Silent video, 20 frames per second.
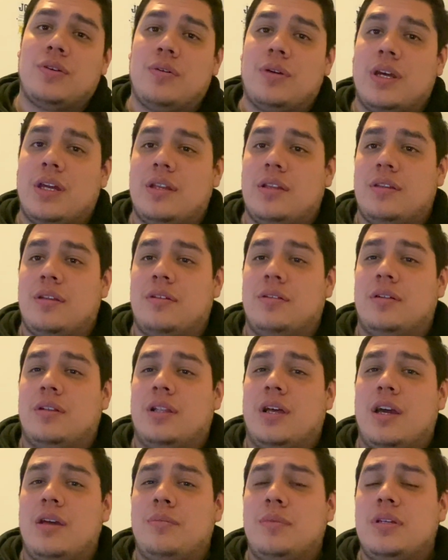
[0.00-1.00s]
get another
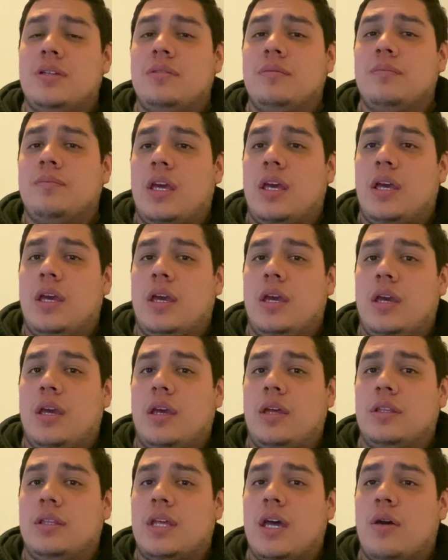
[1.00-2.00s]
alignment,
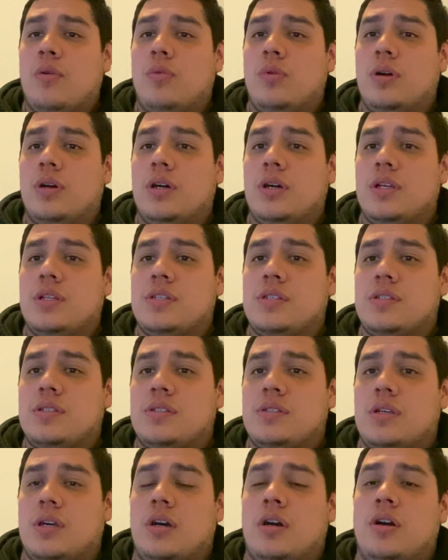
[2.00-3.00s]
and that
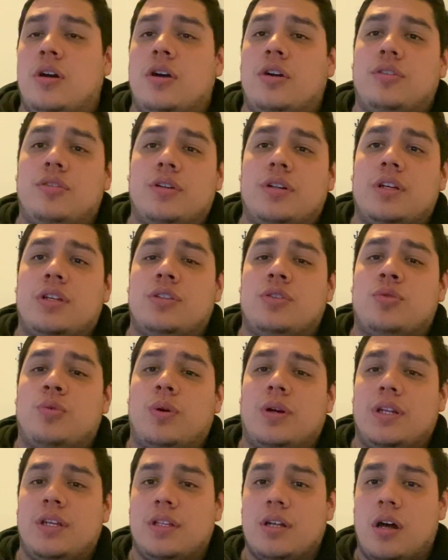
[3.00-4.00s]
was
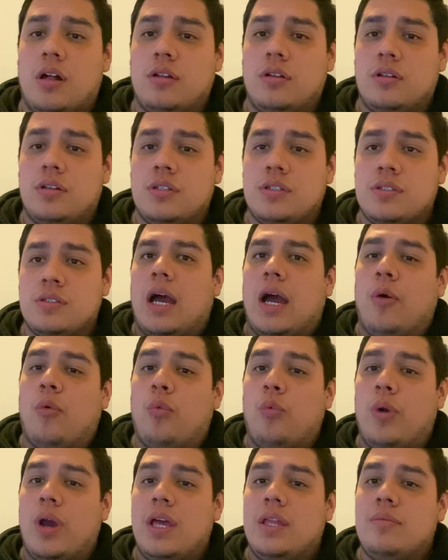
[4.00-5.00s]
$120. I
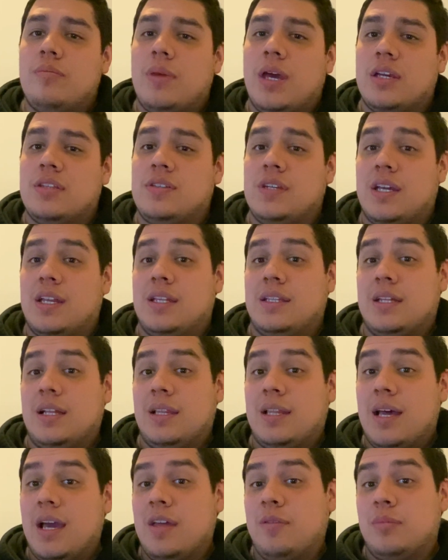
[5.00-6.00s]
went back to get an
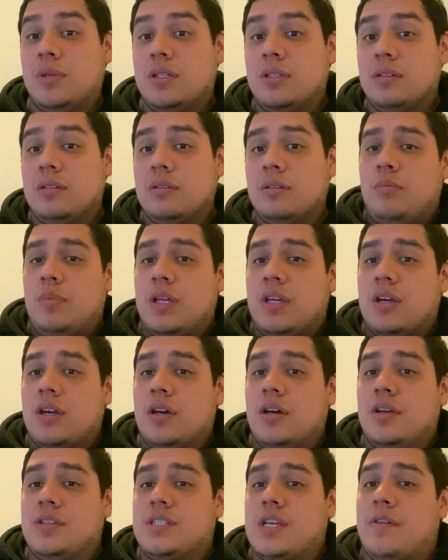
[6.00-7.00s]
alignment
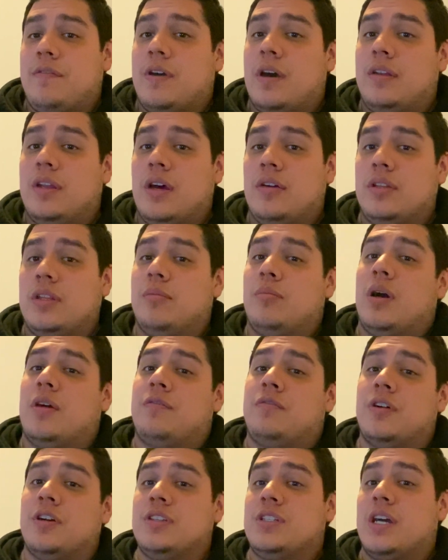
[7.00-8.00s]
because I found out that my
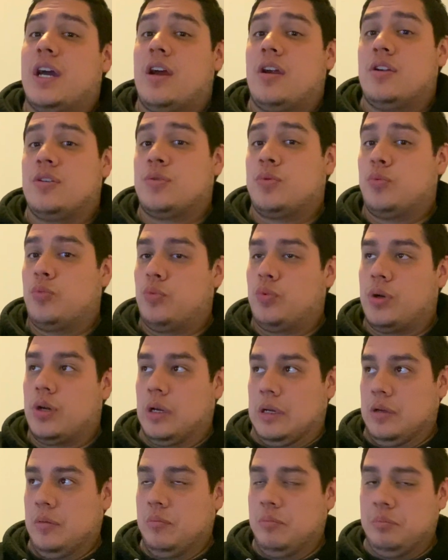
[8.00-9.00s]
front tires were
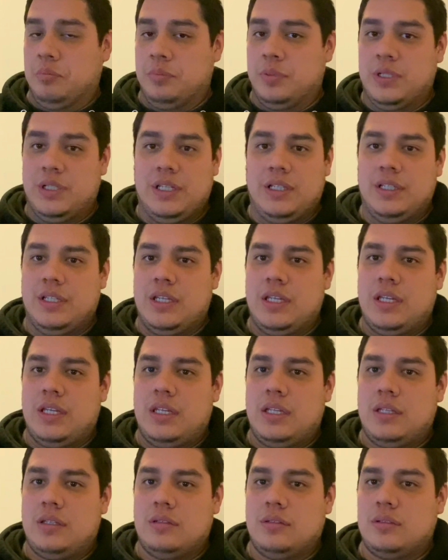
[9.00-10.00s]
completely
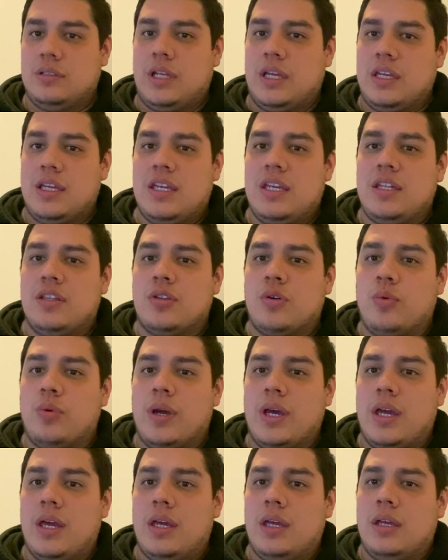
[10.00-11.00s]
like eaten
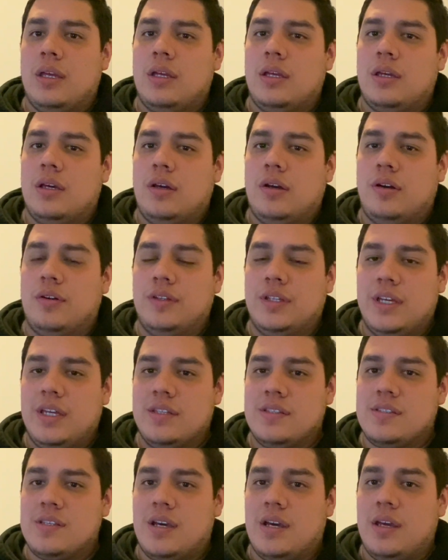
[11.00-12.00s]
away on the
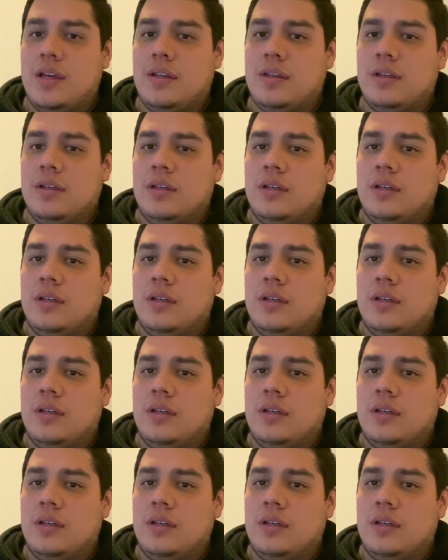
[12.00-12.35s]
inside